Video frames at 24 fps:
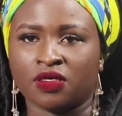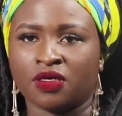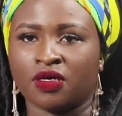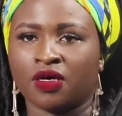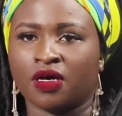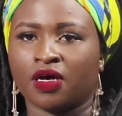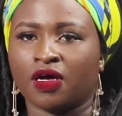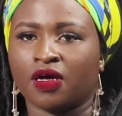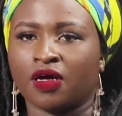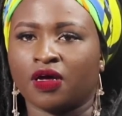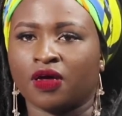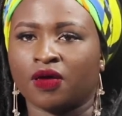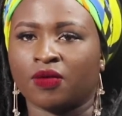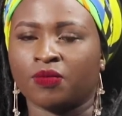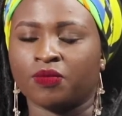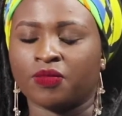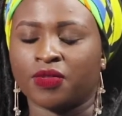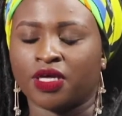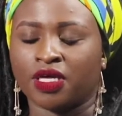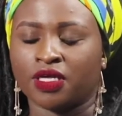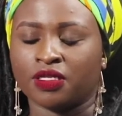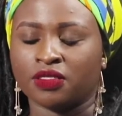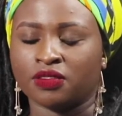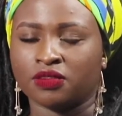
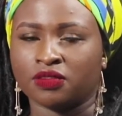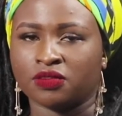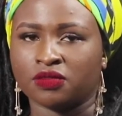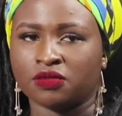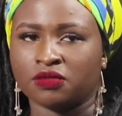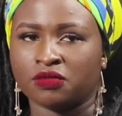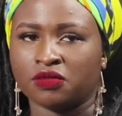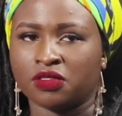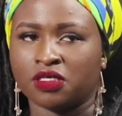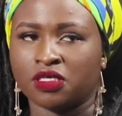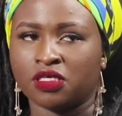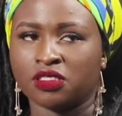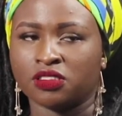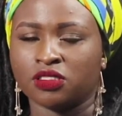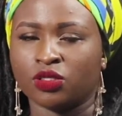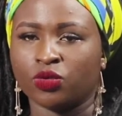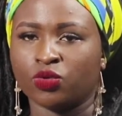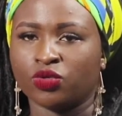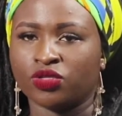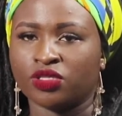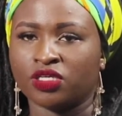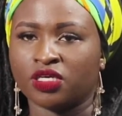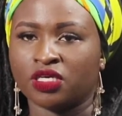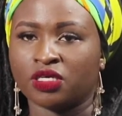And it's a
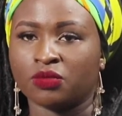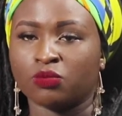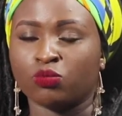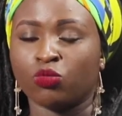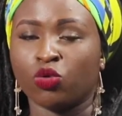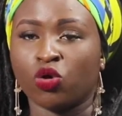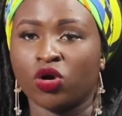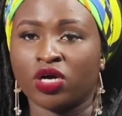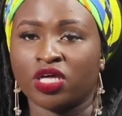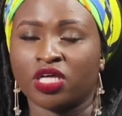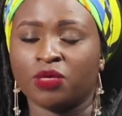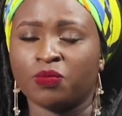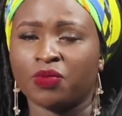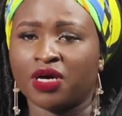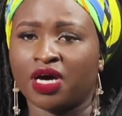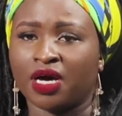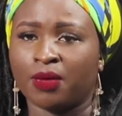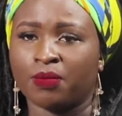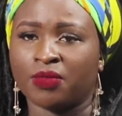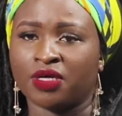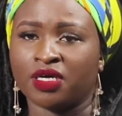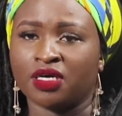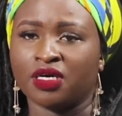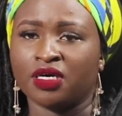good thing. More keep
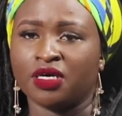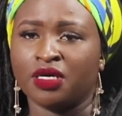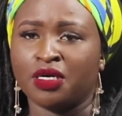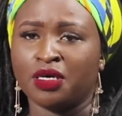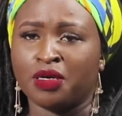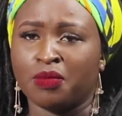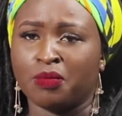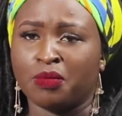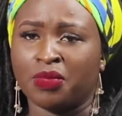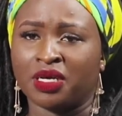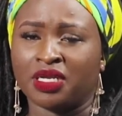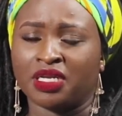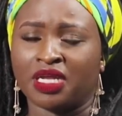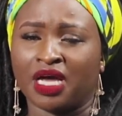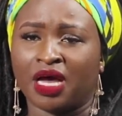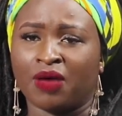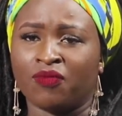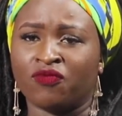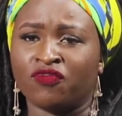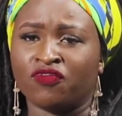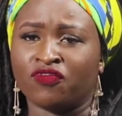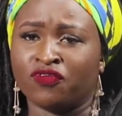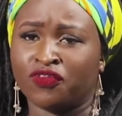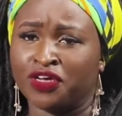coming, but I'm
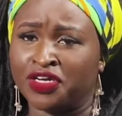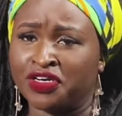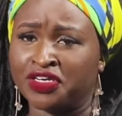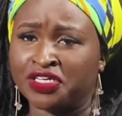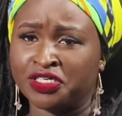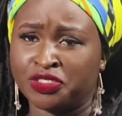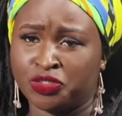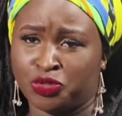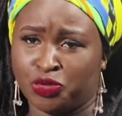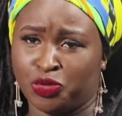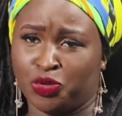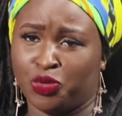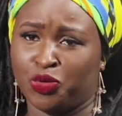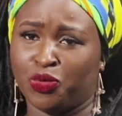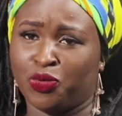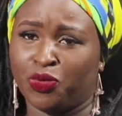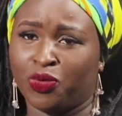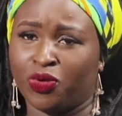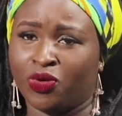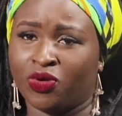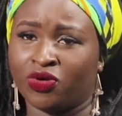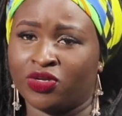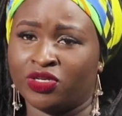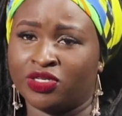very slow
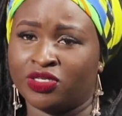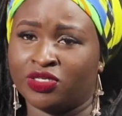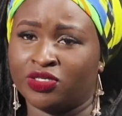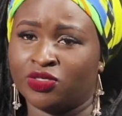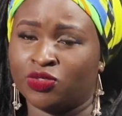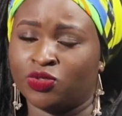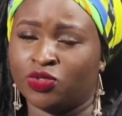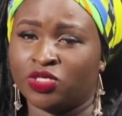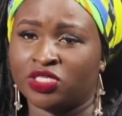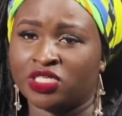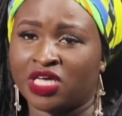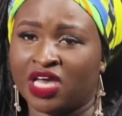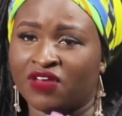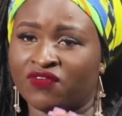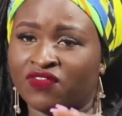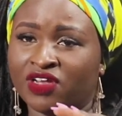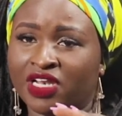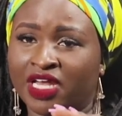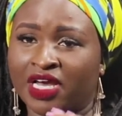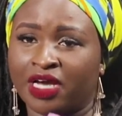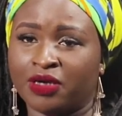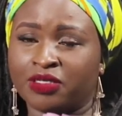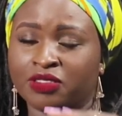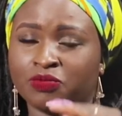on, you know, I feel
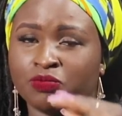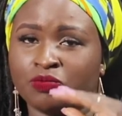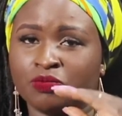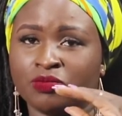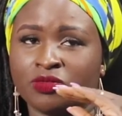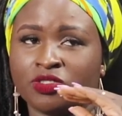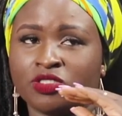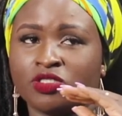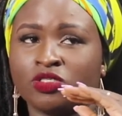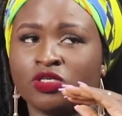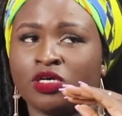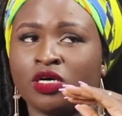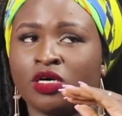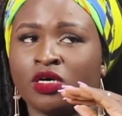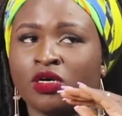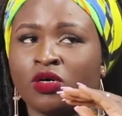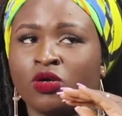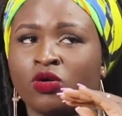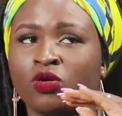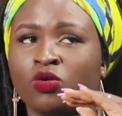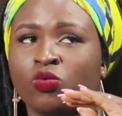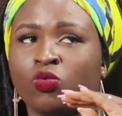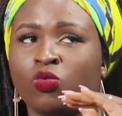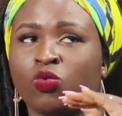like
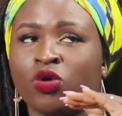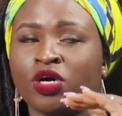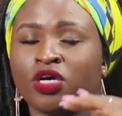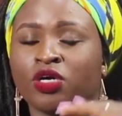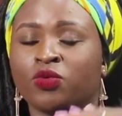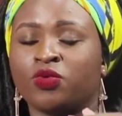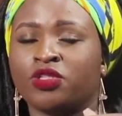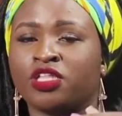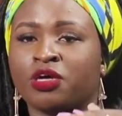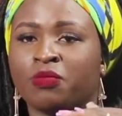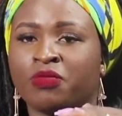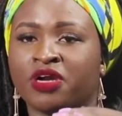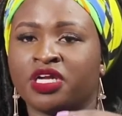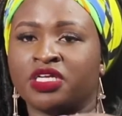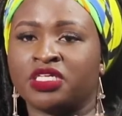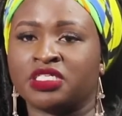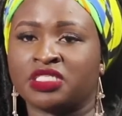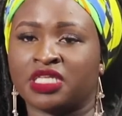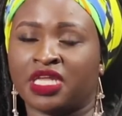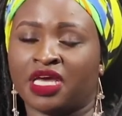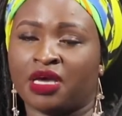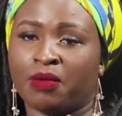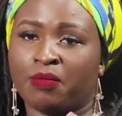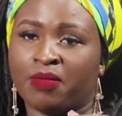working with a brand
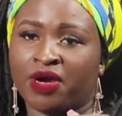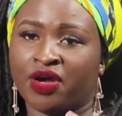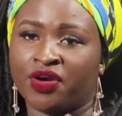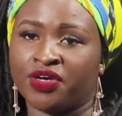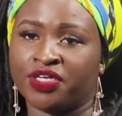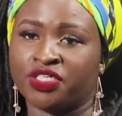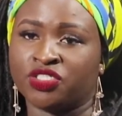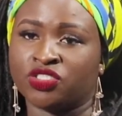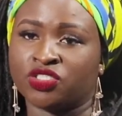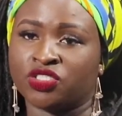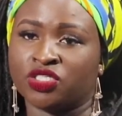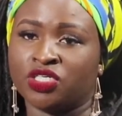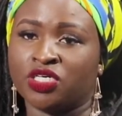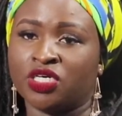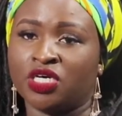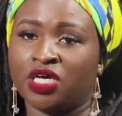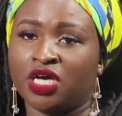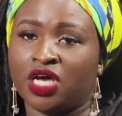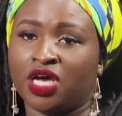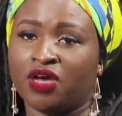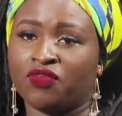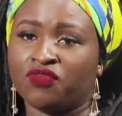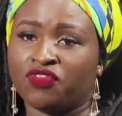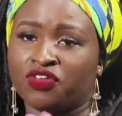is like marriage.
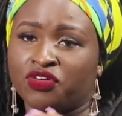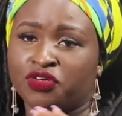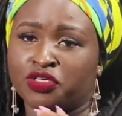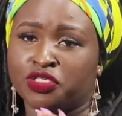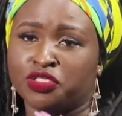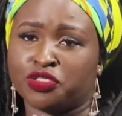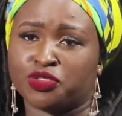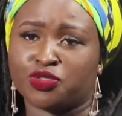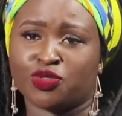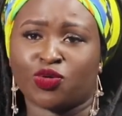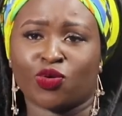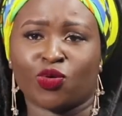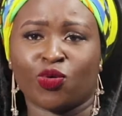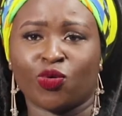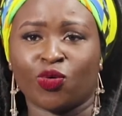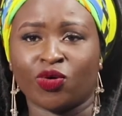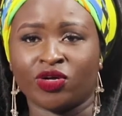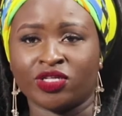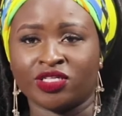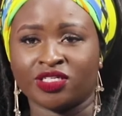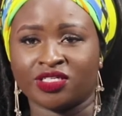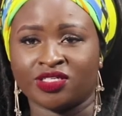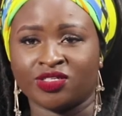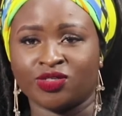I'm very slow
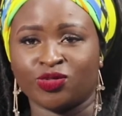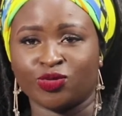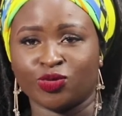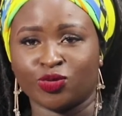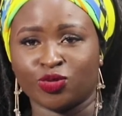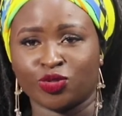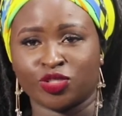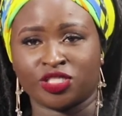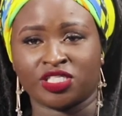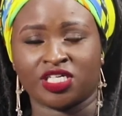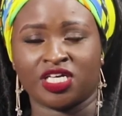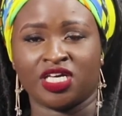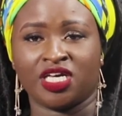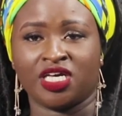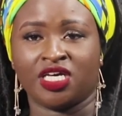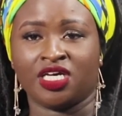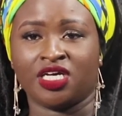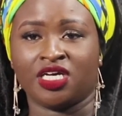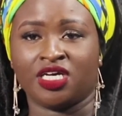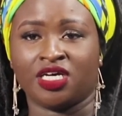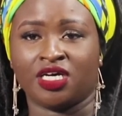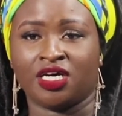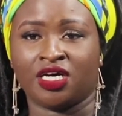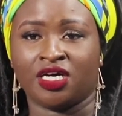on, you know, saying
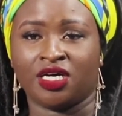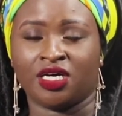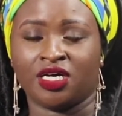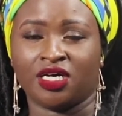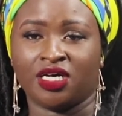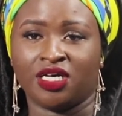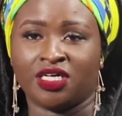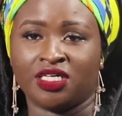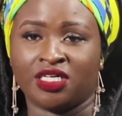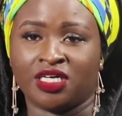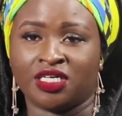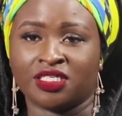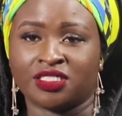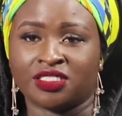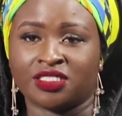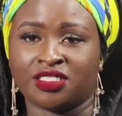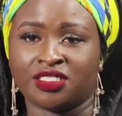yes.